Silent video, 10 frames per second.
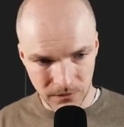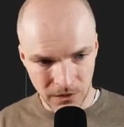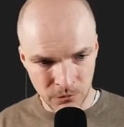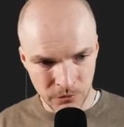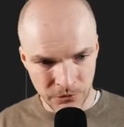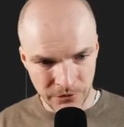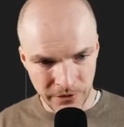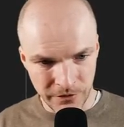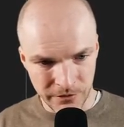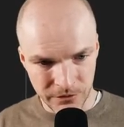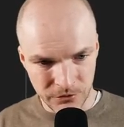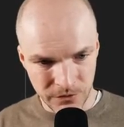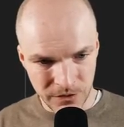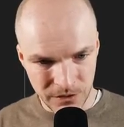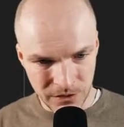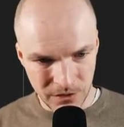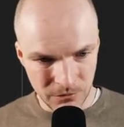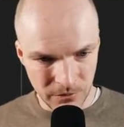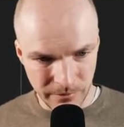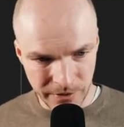It will require electricity,
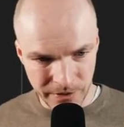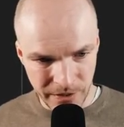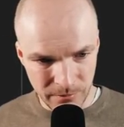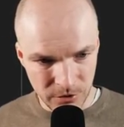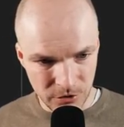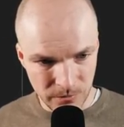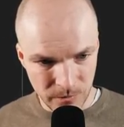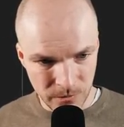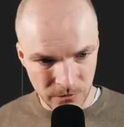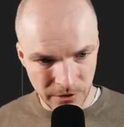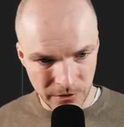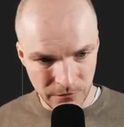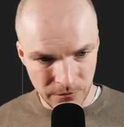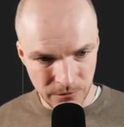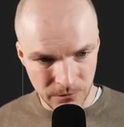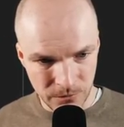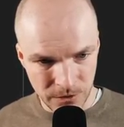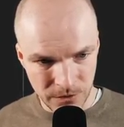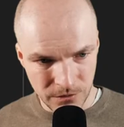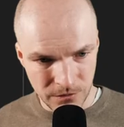it will be damageable, have the
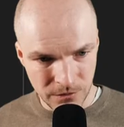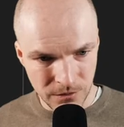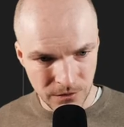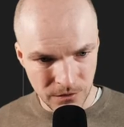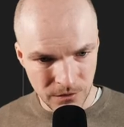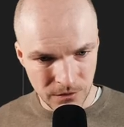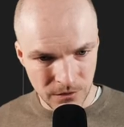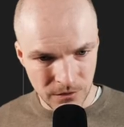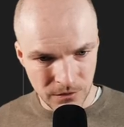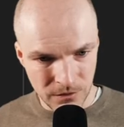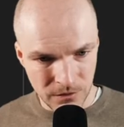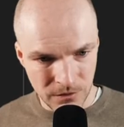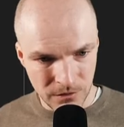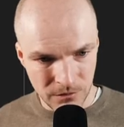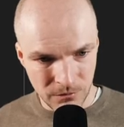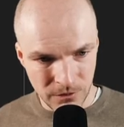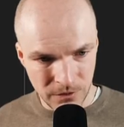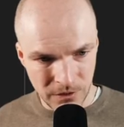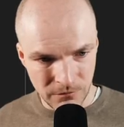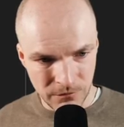wear, and we
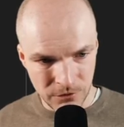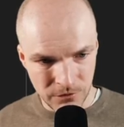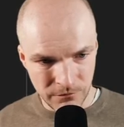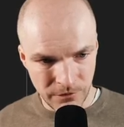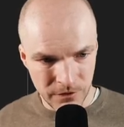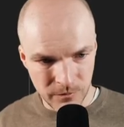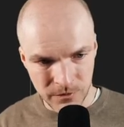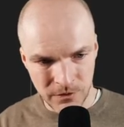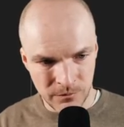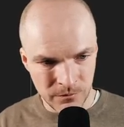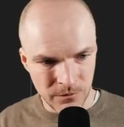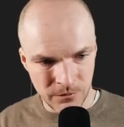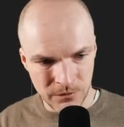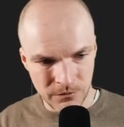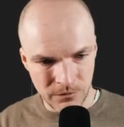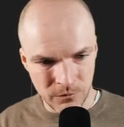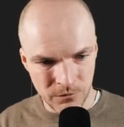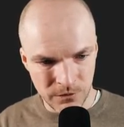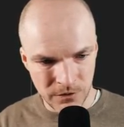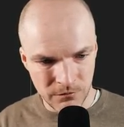could add visual effects, but I'm going to
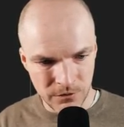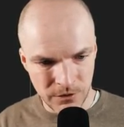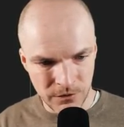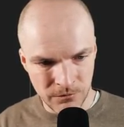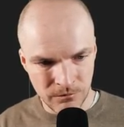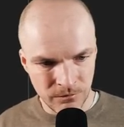remove that for now.